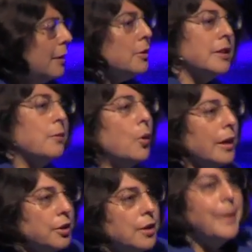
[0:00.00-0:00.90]
And there was some
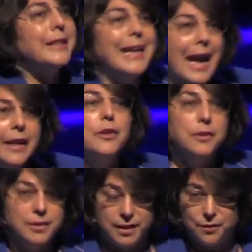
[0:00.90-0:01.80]
question about the
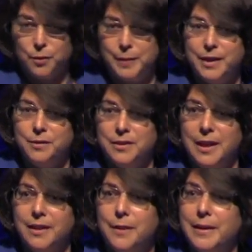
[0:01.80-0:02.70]
accuracy of what Betty was
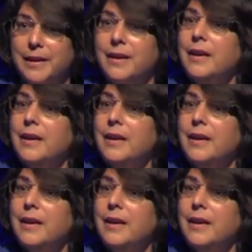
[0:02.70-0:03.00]
telling me.